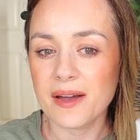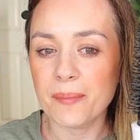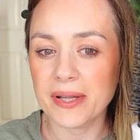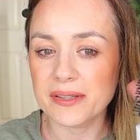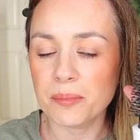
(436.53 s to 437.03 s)

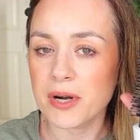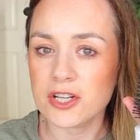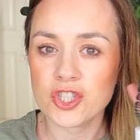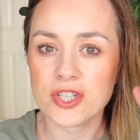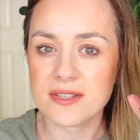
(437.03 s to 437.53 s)
but the
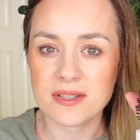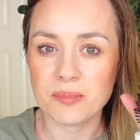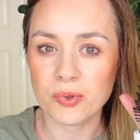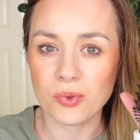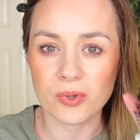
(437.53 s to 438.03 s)
brush doesn't
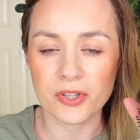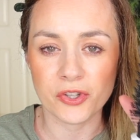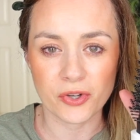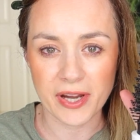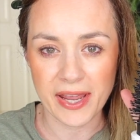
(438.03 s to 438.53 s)
pull
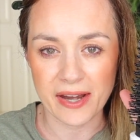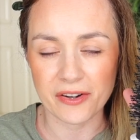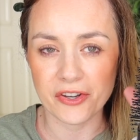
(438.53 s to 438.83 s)
your hair.